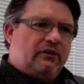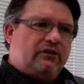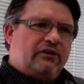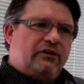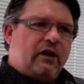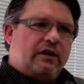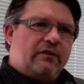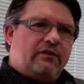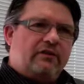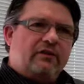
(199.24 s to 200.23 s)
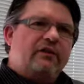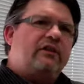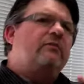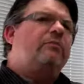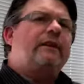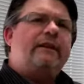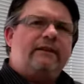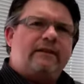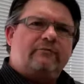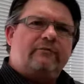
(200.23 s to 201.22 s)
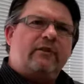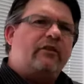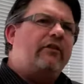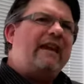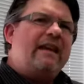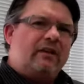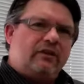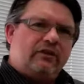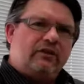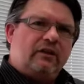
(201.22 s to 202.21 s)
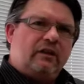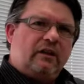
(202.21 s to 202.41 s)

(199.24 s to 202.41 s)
decided that these are completely different things.